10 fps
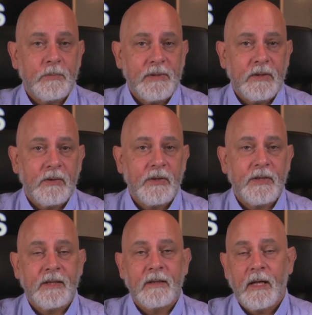good,
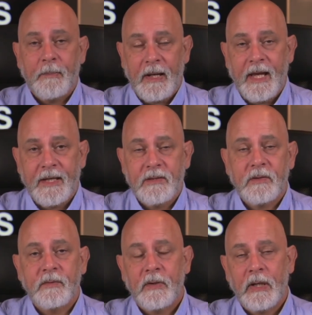and a plan to
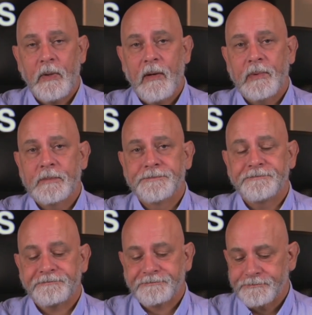follow up.
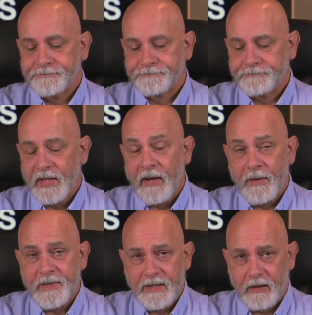Now
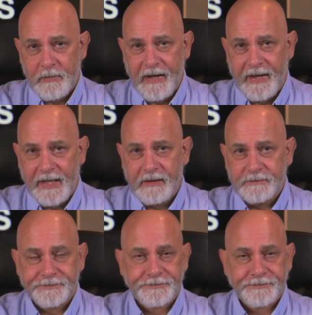let me tell you about Anna.